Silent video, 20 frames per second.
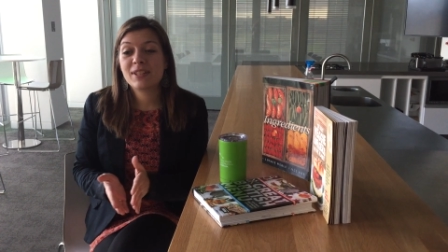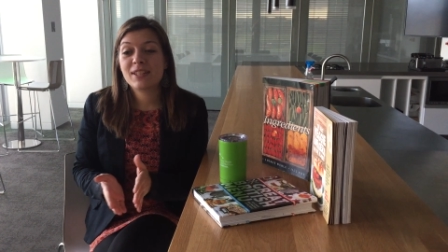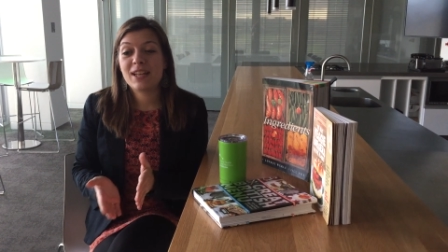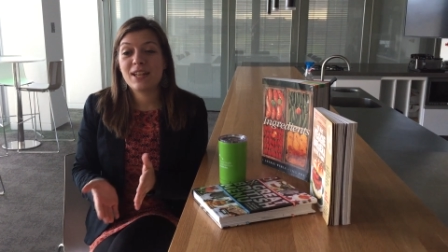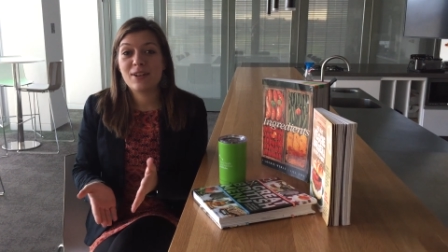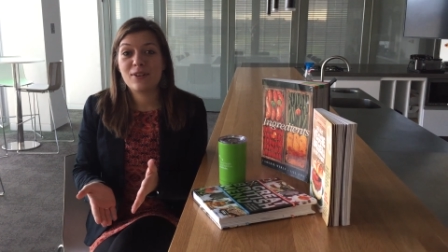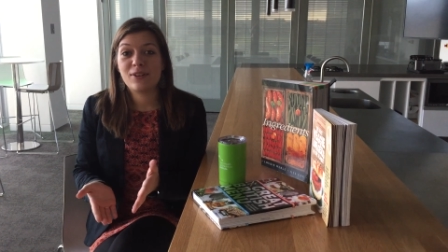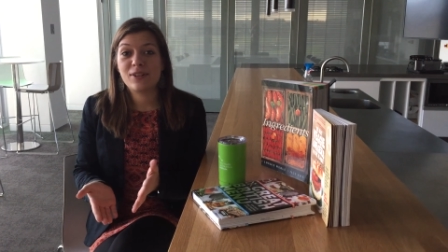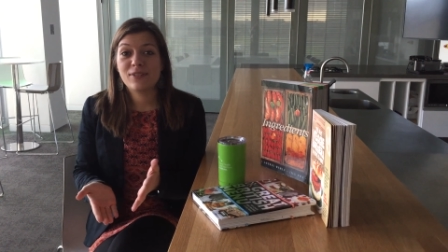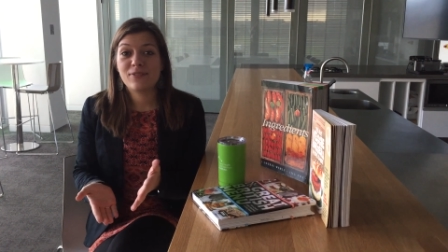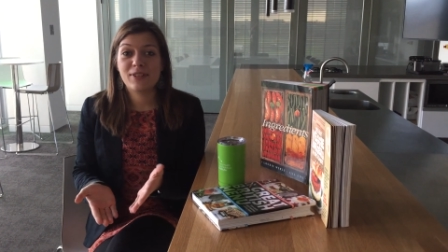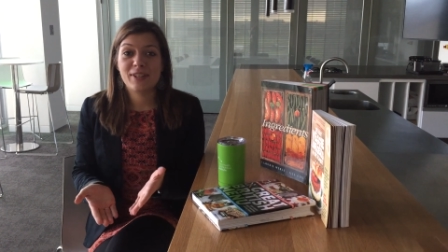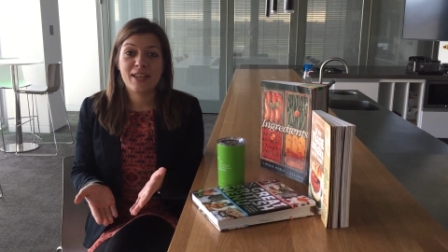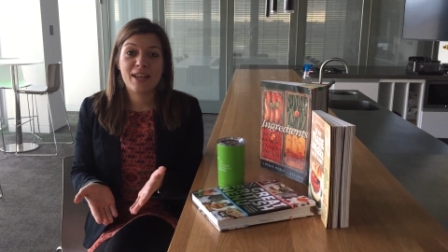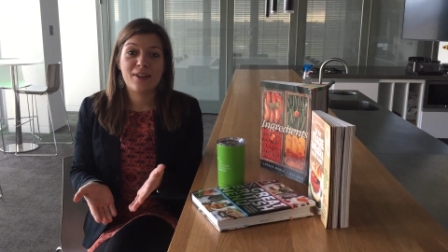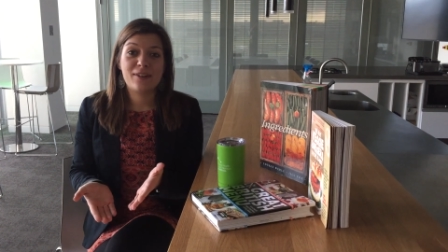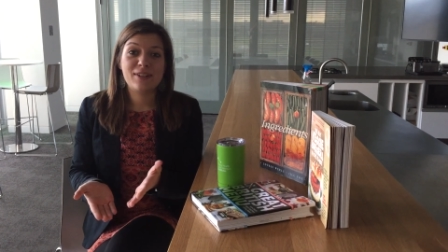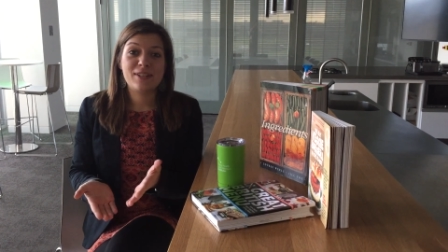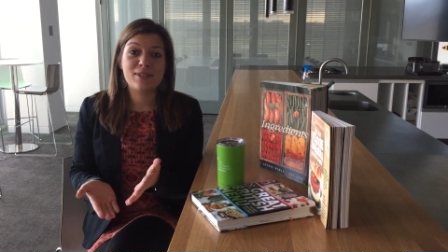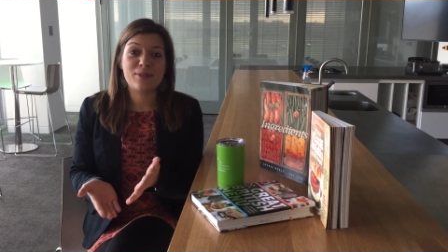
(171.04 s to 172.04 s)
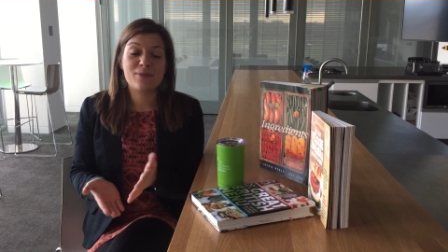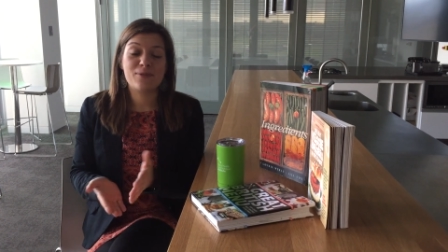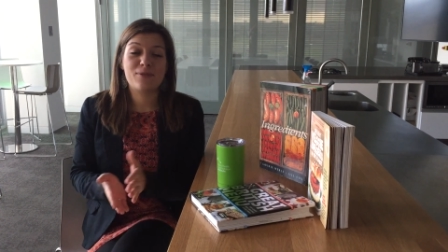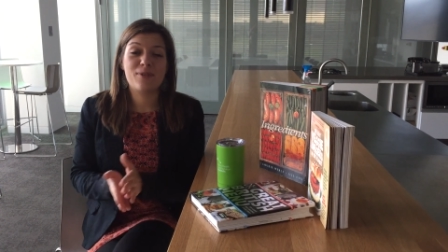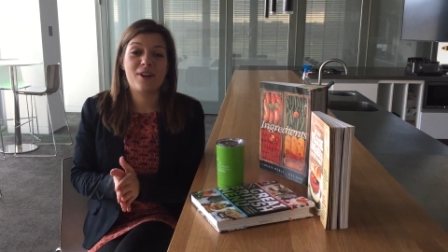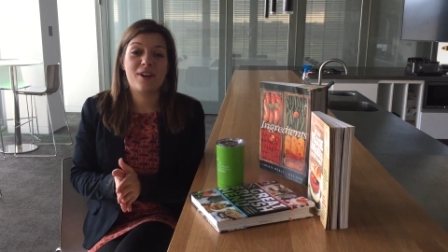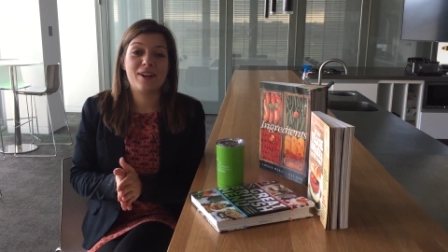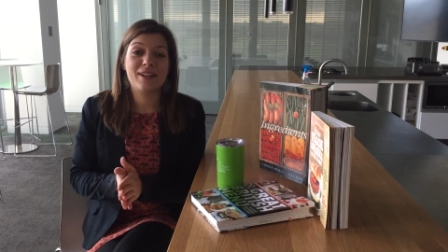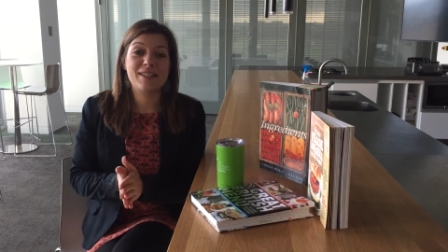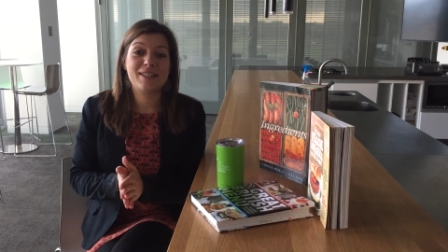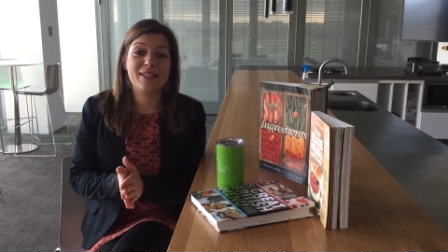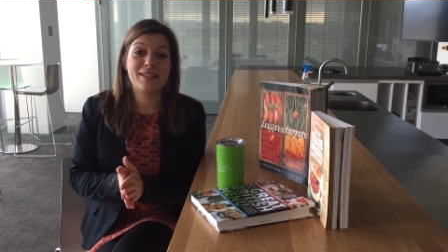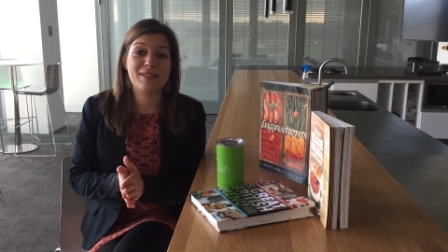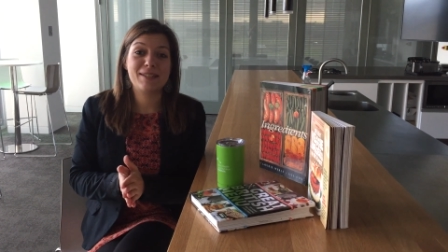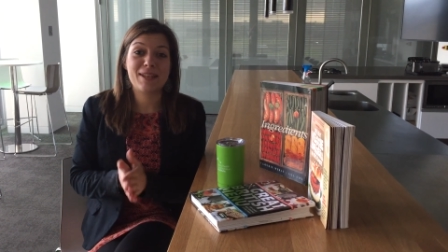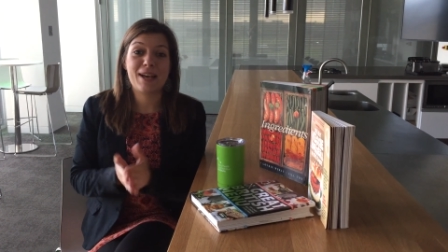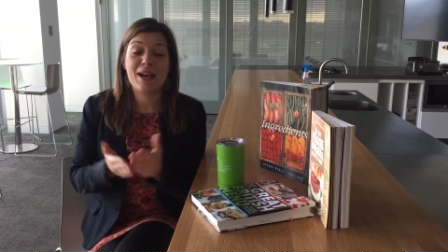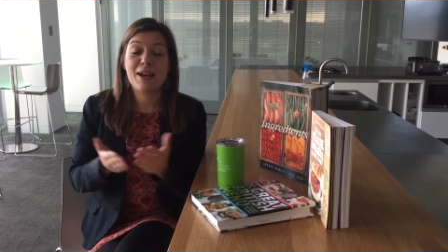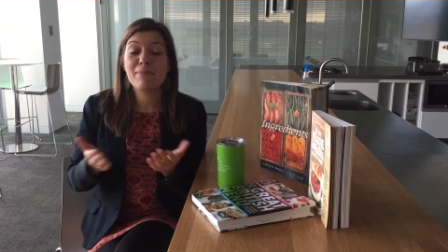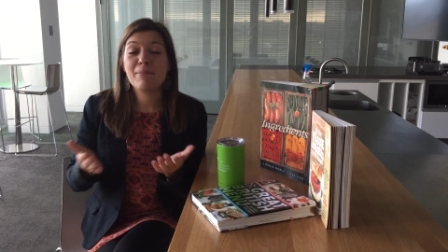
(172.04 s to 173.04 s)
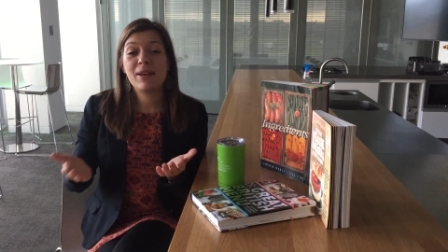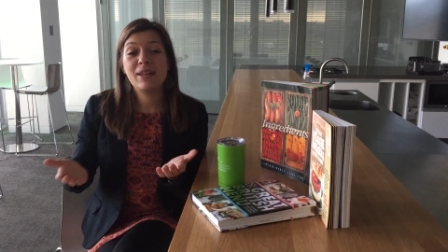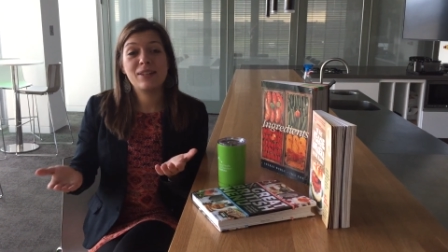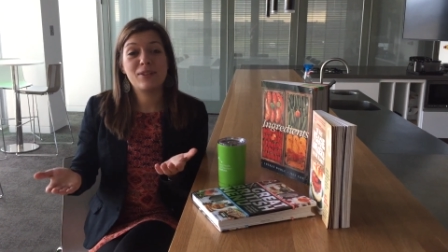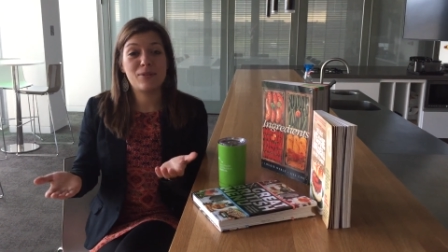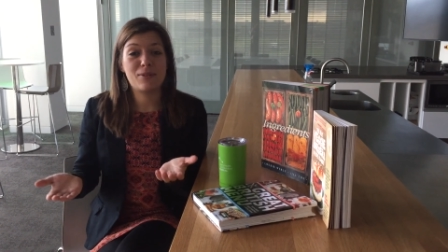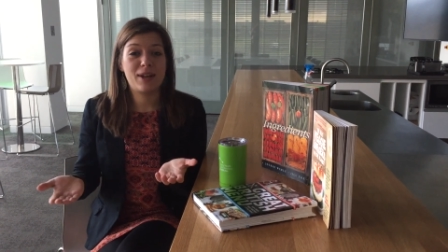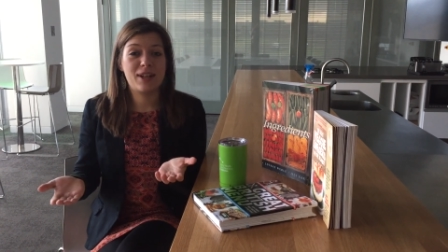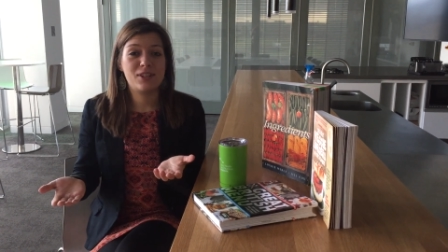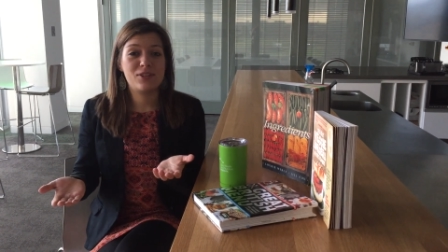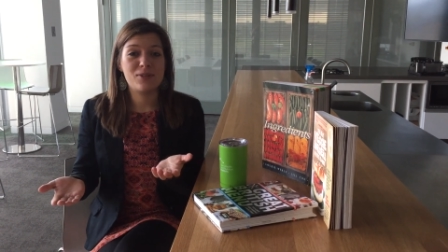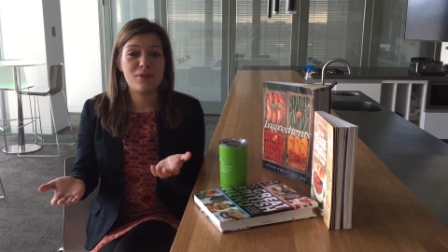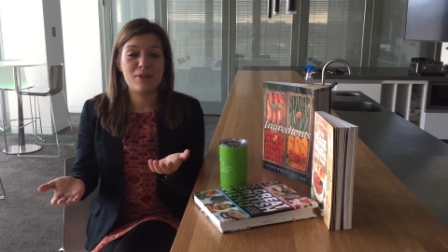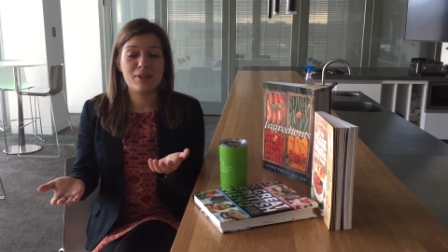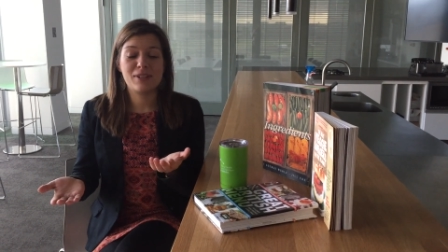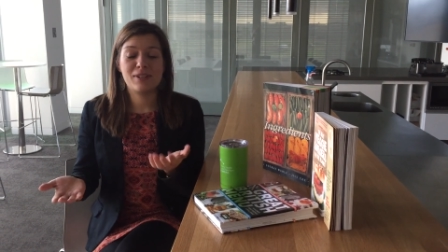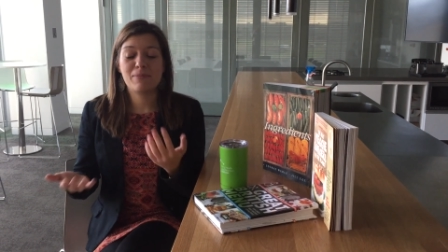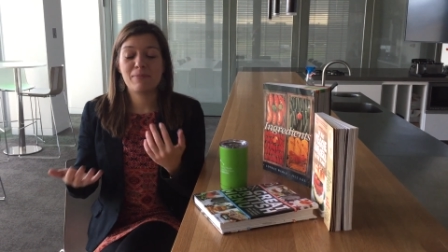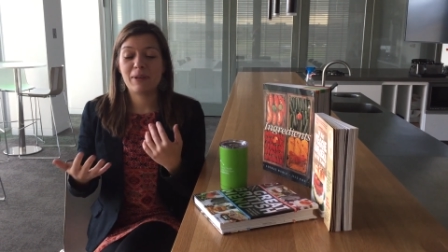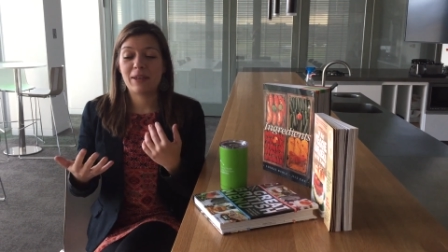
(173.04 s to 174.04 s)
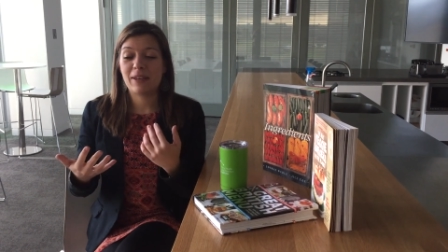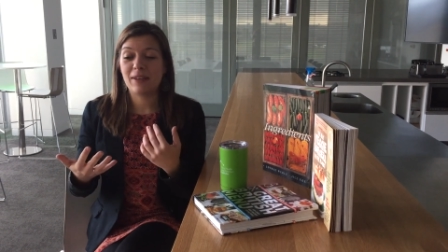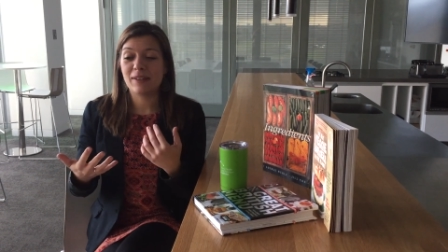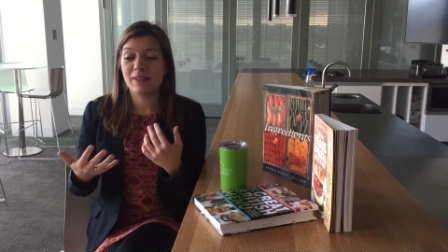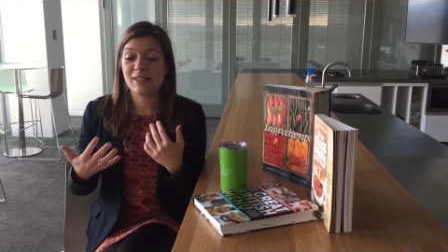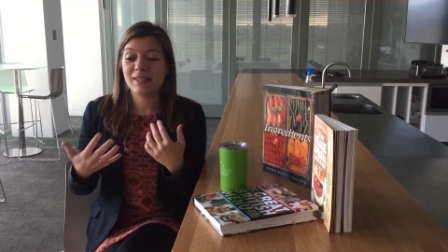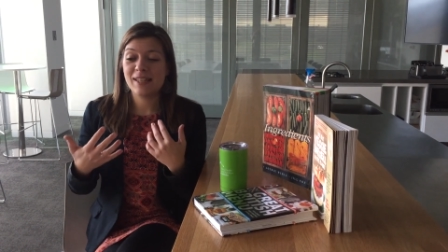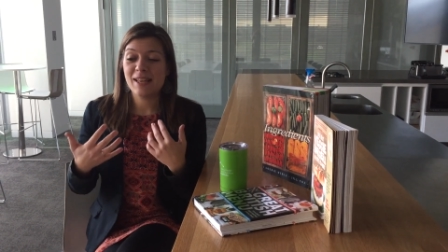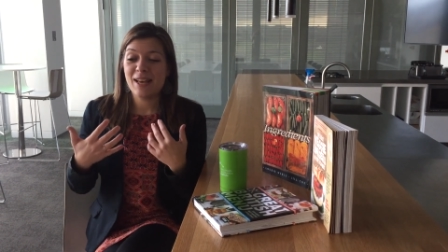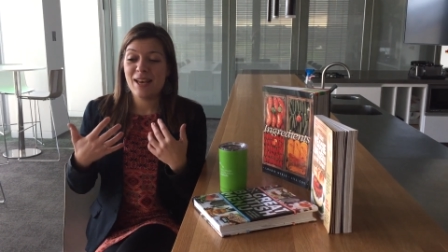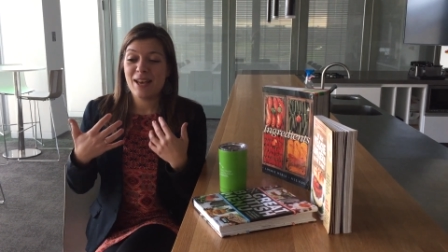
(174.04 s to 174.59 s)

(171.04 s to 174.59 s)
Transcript: what I learned with Kerry so far is that I made the right choice, because